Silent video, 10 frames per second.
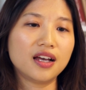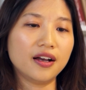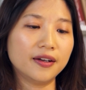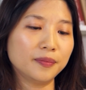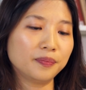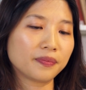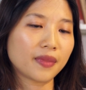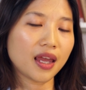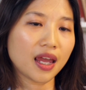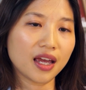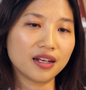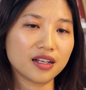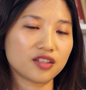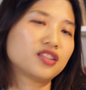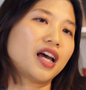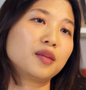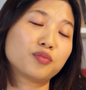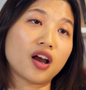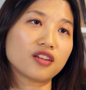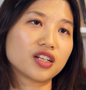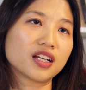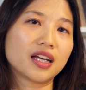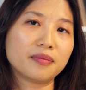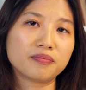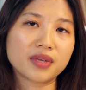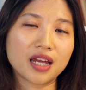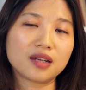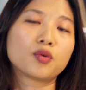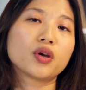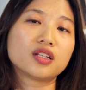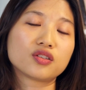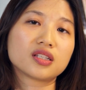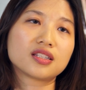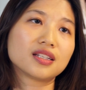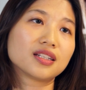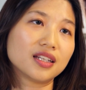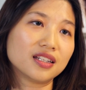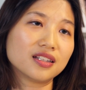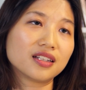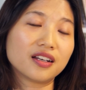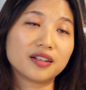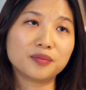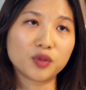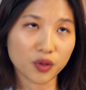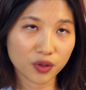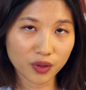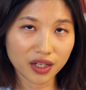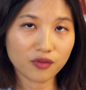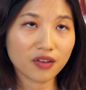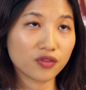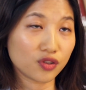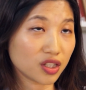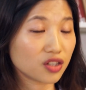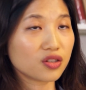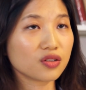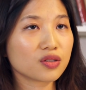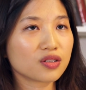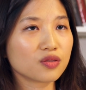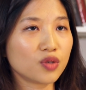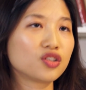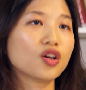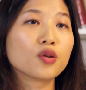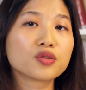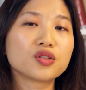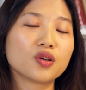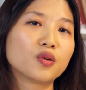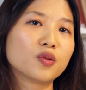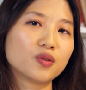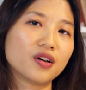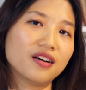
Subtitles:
And as a side project, I'm getting more interested in the North Korean refugee issues, which also